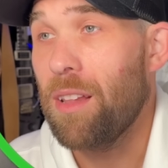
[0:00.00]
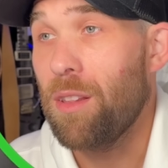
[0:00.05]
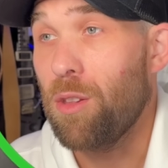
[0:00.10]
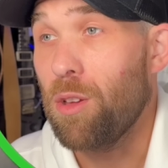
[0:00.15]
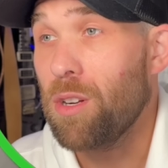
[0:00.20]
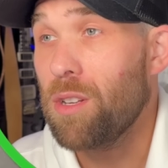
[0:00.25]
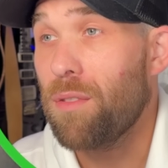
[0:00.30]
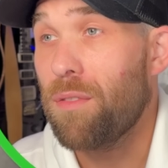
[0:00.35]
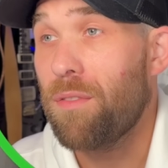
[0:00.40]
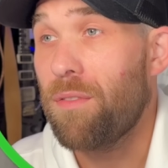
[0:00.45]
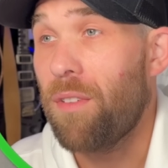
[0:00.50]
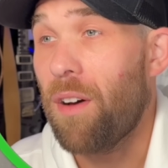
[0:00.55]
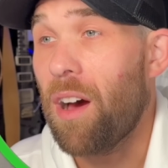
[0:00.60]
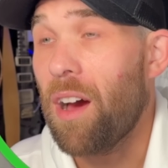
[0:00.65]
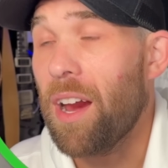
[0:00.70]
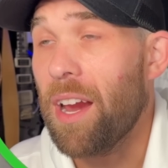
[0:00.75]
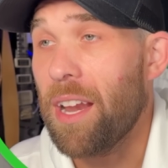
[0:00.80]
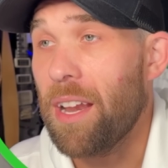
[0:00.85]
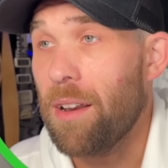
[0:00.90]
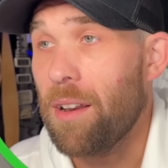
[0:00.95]
looked
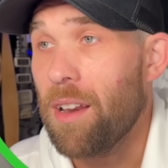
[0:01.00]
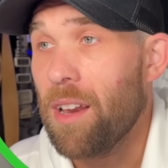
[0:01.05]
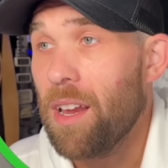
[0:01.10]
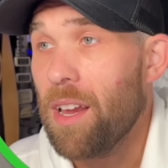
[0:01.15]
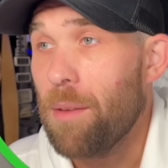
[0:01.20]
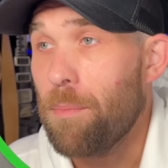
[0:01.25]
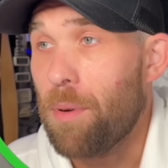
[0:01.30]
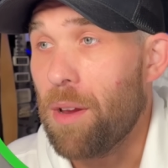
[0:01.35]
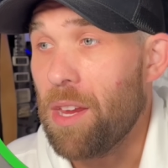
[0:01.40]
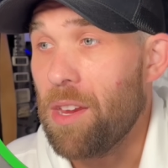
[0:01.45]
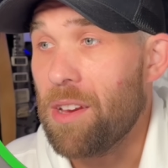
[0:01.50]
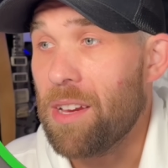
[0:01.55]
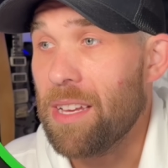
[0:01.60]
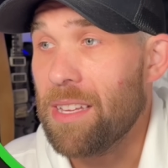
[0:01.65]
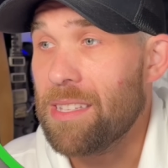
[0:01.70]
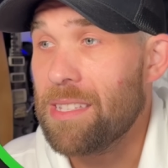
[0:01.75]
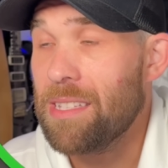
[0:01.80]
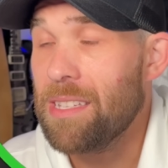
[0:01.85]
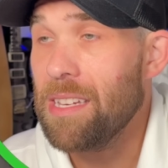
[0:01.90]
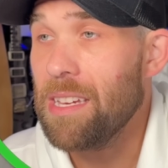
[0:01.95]
fine. But you
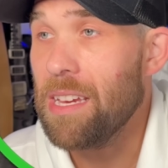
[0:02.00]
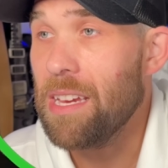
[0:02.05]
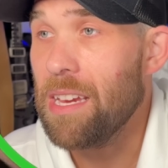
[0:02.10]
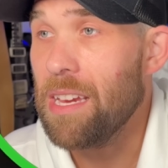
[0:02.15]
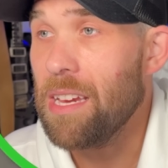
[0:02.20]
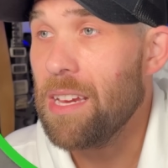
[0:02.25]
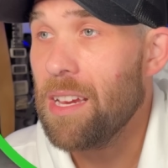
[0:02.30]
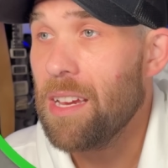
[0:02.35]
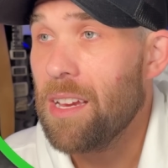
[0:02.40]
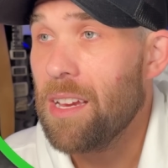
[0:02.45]
can see